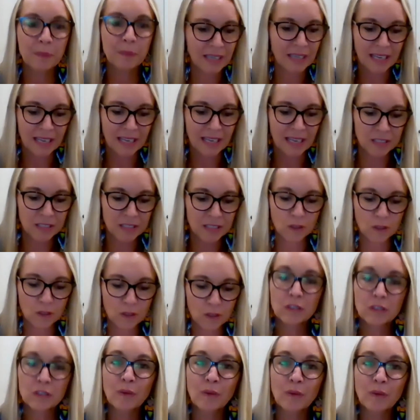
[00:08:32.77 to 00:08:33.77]
And I
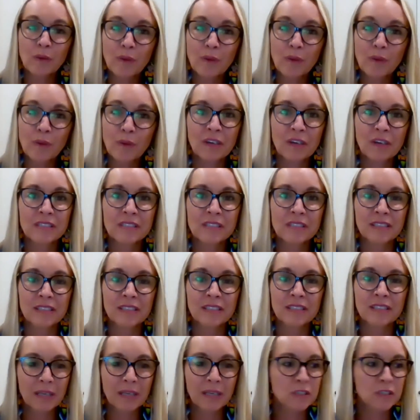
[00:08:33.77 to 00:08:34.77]
started doing webinars
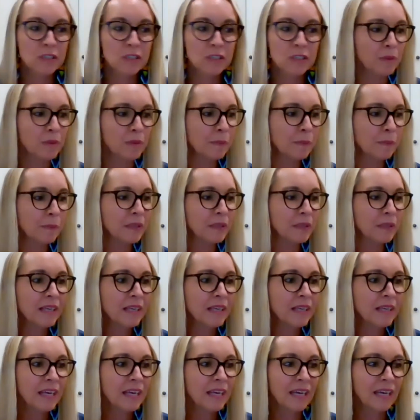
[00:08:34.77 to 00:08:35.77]
and speaking to people.
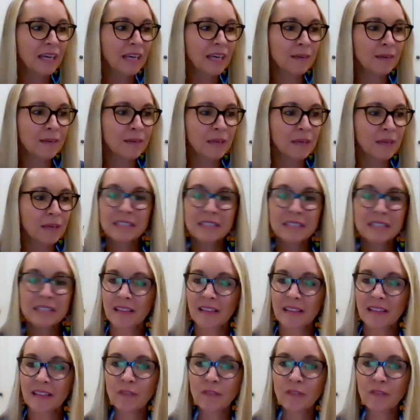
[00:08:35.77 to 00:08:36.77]
And in
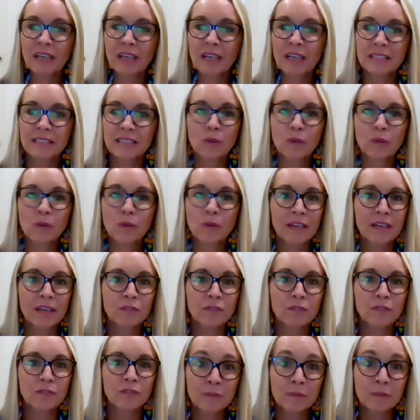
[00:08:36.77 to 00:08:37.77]
South Africa, I did quite a
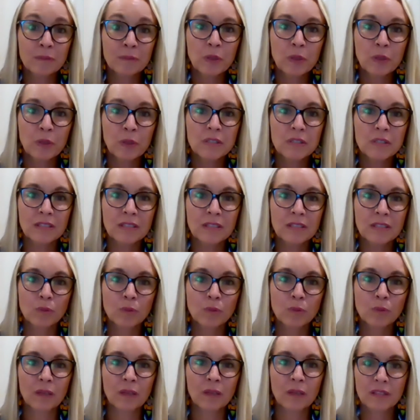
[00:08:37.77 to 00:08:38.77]
few in person as
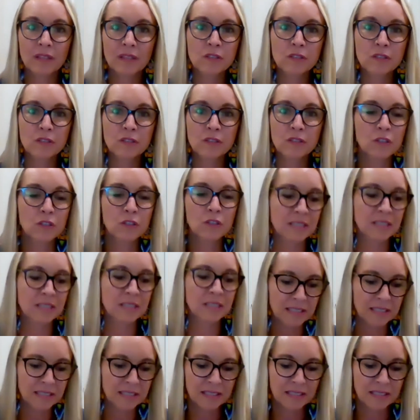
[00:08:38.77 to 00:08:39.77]
well with social
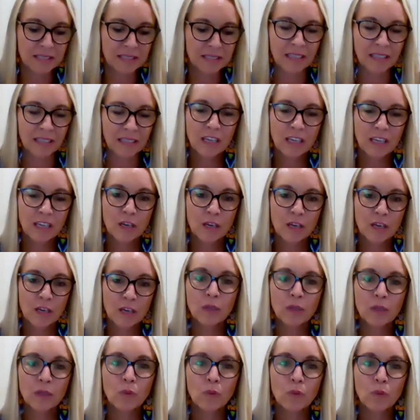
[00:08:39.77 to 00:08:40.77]
distancing.
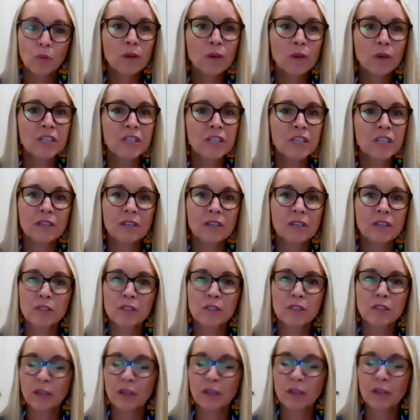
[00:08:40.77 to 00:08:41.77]
But the one question I
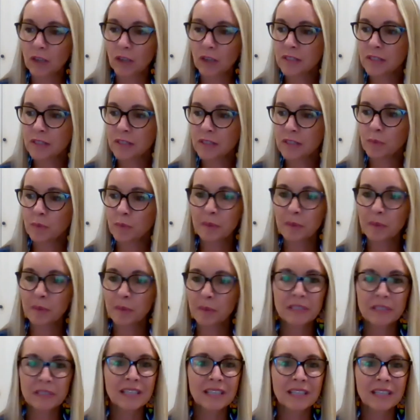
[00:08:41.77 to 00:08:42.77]
started asking
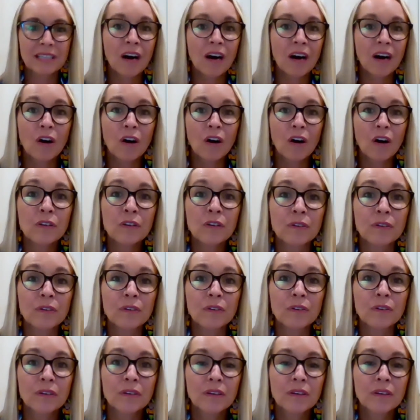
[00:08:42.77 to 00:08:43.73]
people is, how are you?